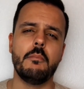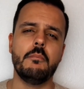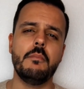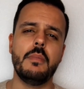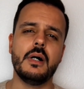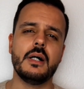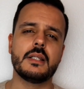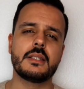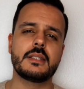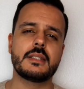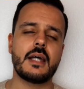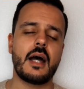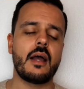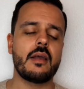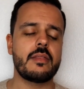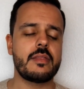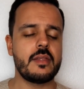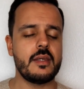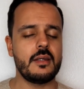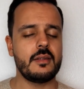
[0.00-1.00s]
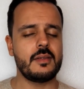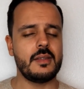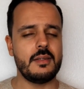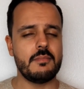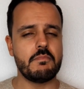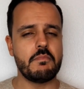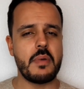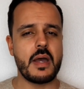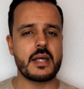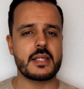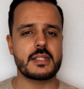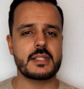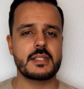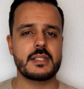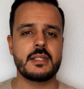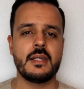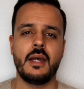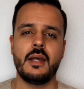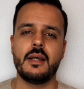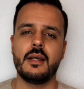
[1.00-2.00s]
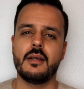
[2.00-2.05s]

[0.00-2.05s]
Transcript: But I think the best